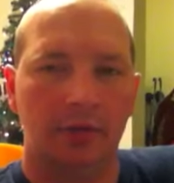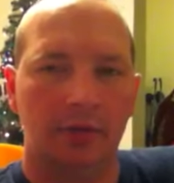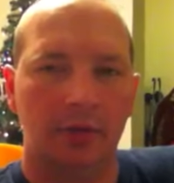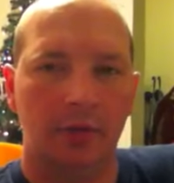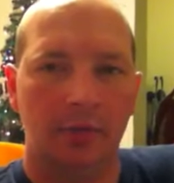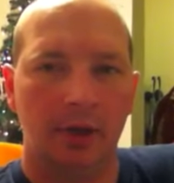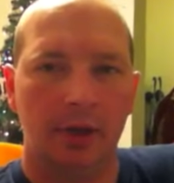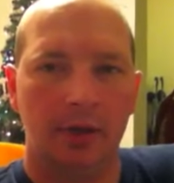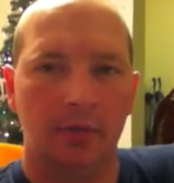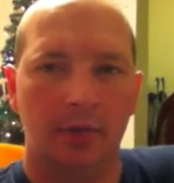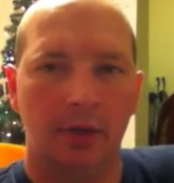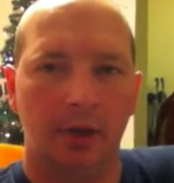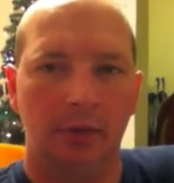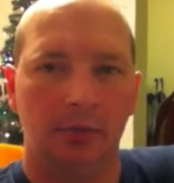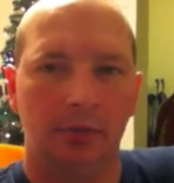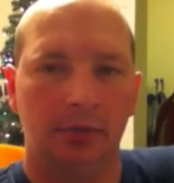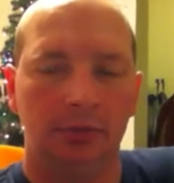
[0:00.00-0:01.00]
about the
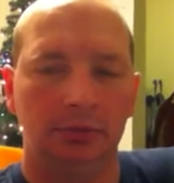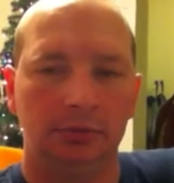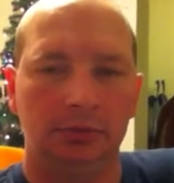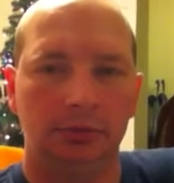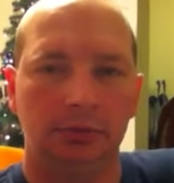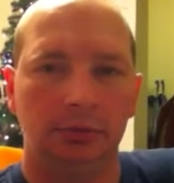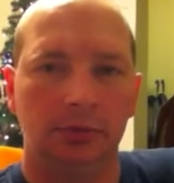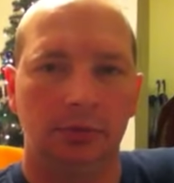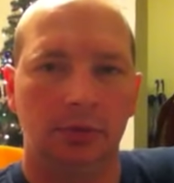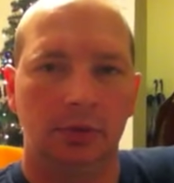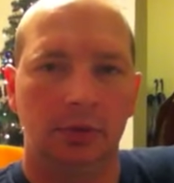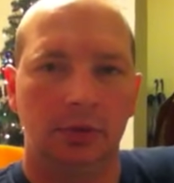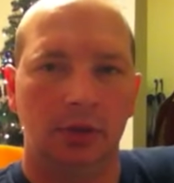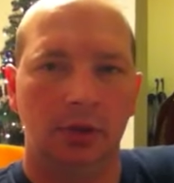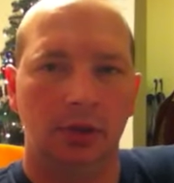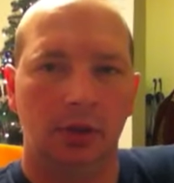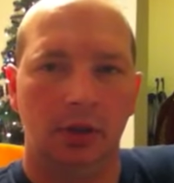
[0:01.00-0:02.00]
Bible.
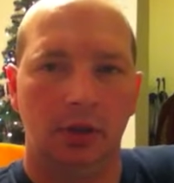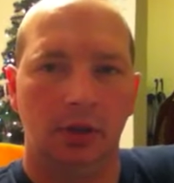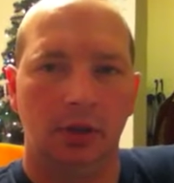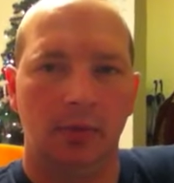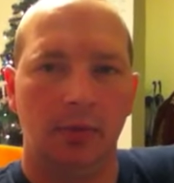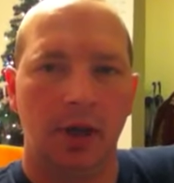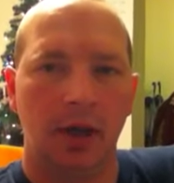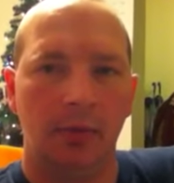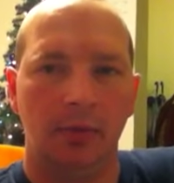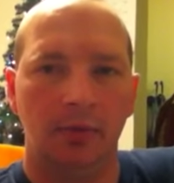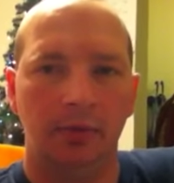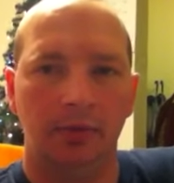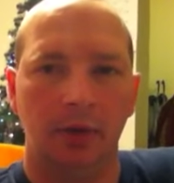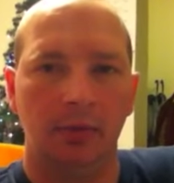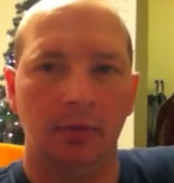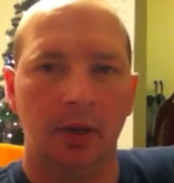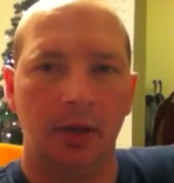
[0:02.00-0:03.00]
You know, the Bible's
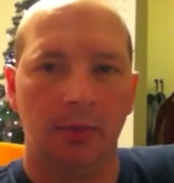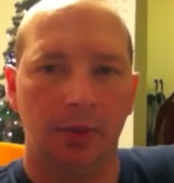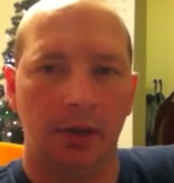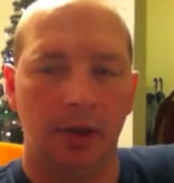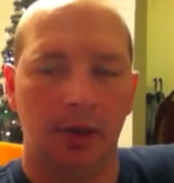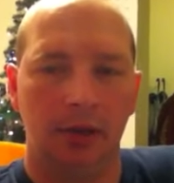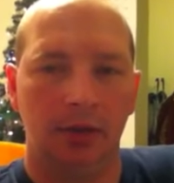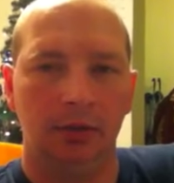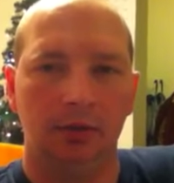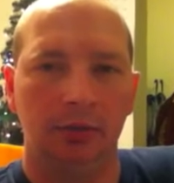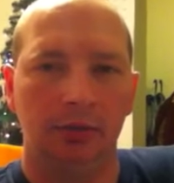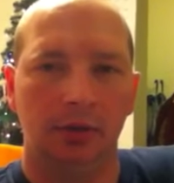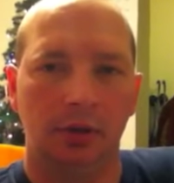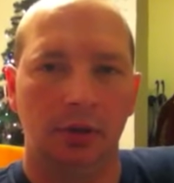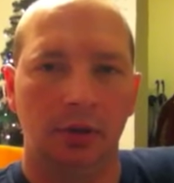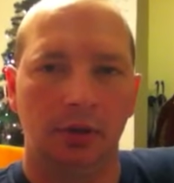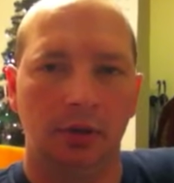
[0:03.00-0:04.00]
written by man,
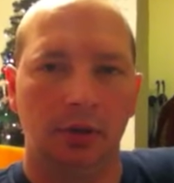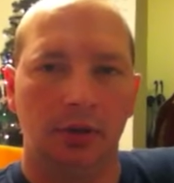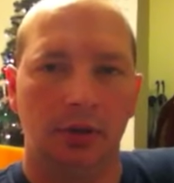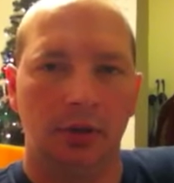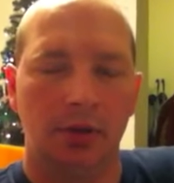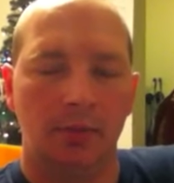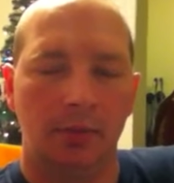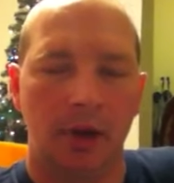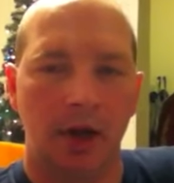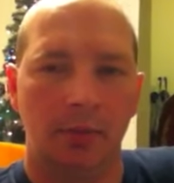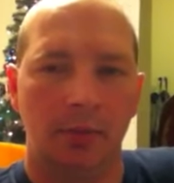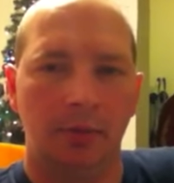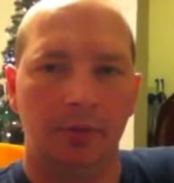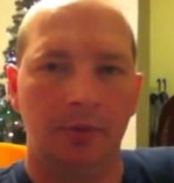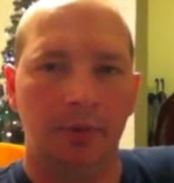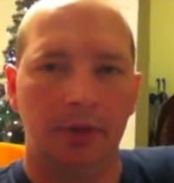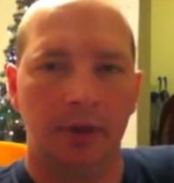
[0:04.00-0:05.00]
the
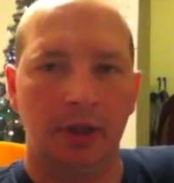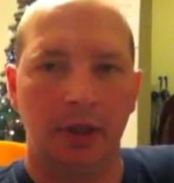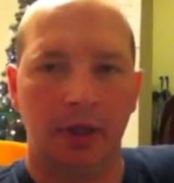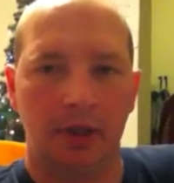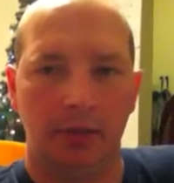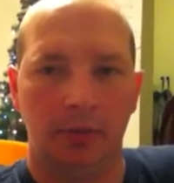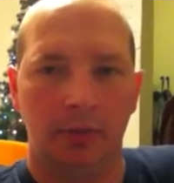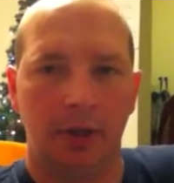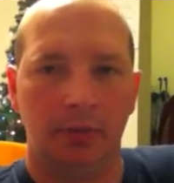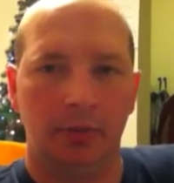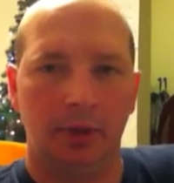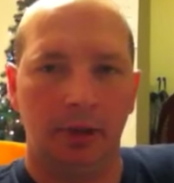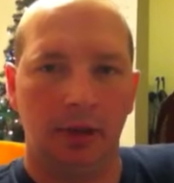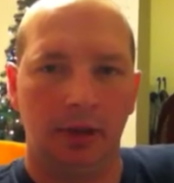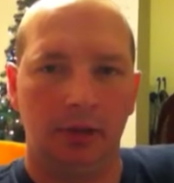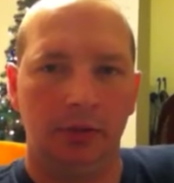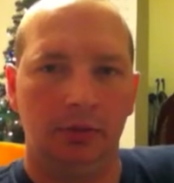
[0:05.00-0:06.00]
Bible's put together by
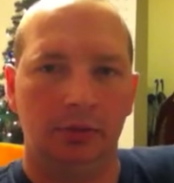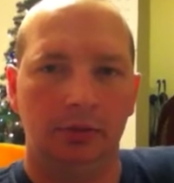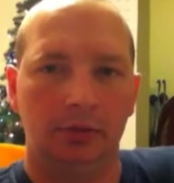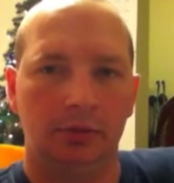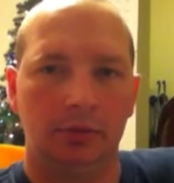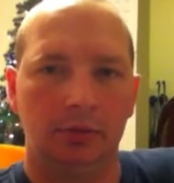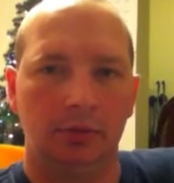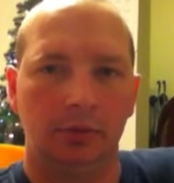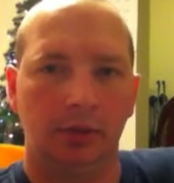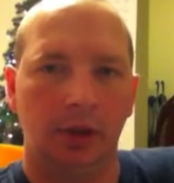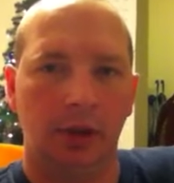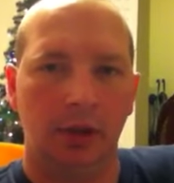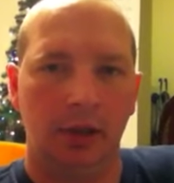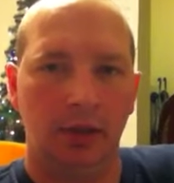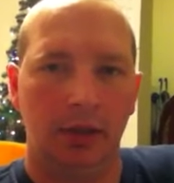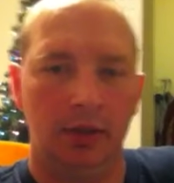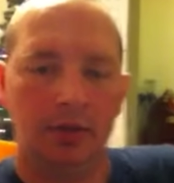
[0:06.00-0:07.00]
man,
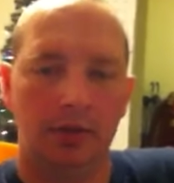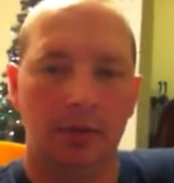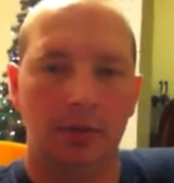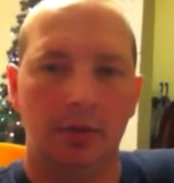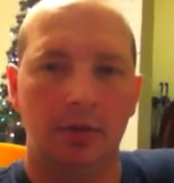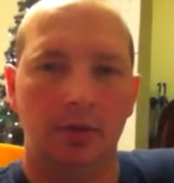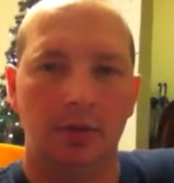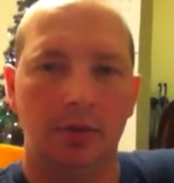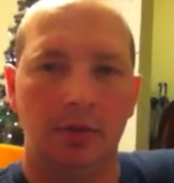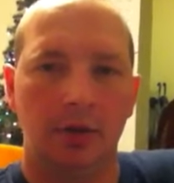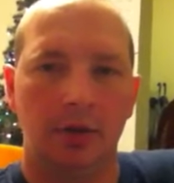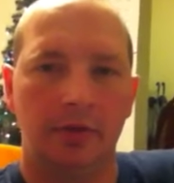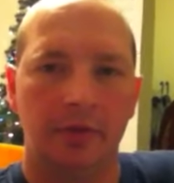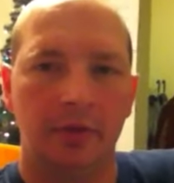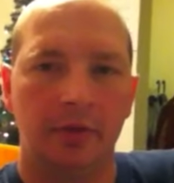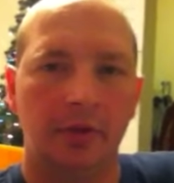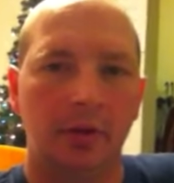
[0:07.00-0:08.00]
and it's
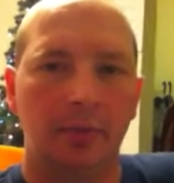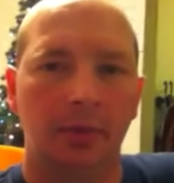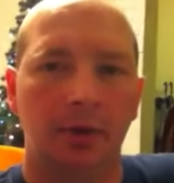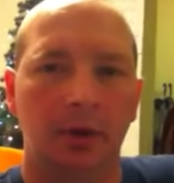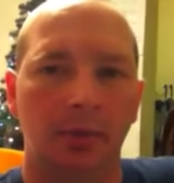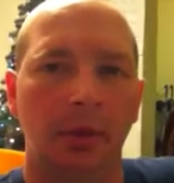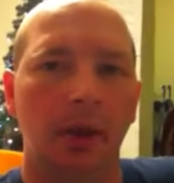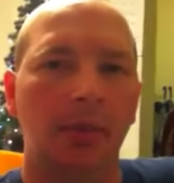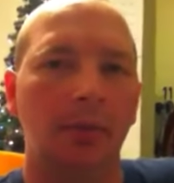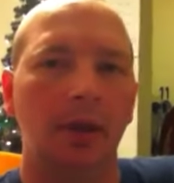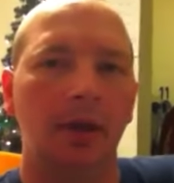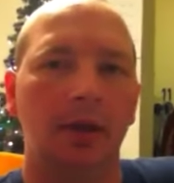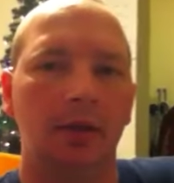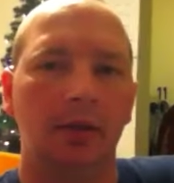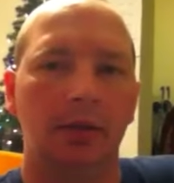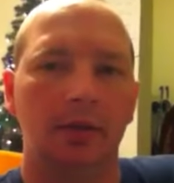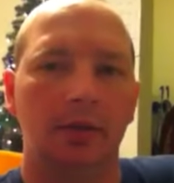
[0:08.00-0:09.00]
interpreted by
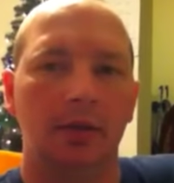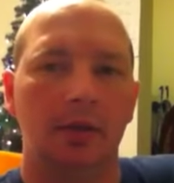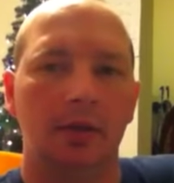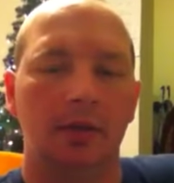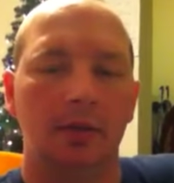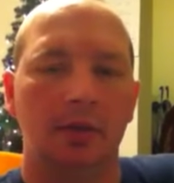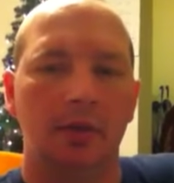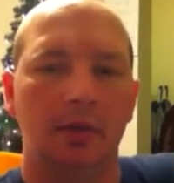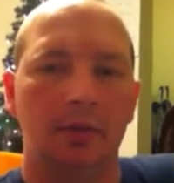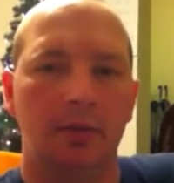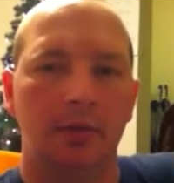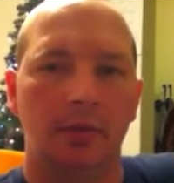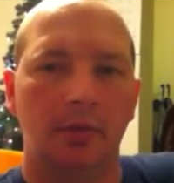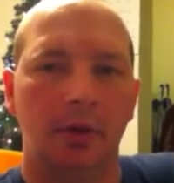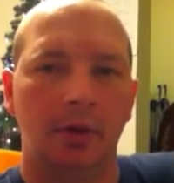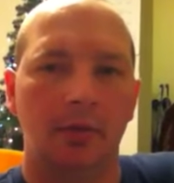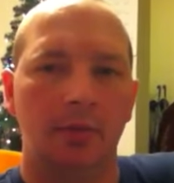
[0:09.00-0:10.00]
man. So,
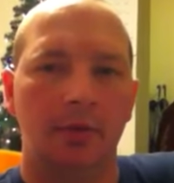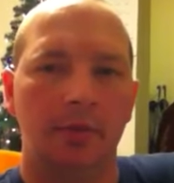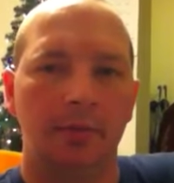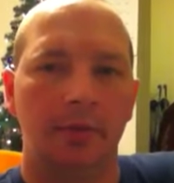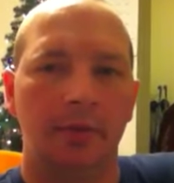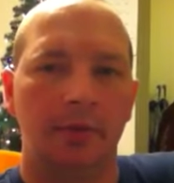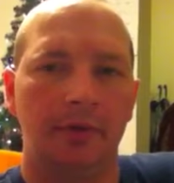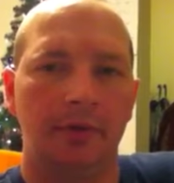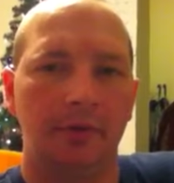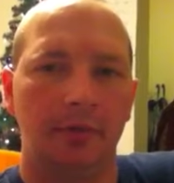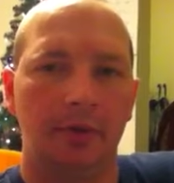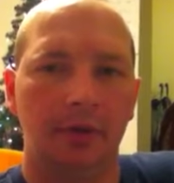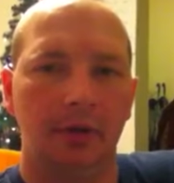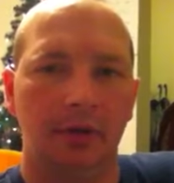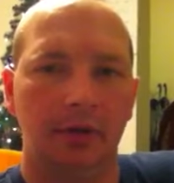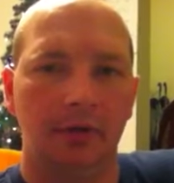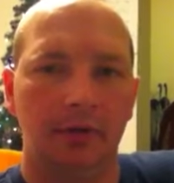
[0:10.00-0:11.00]
what are we supposed to
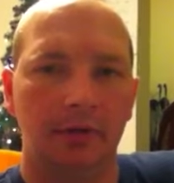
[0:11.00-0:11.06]
believe?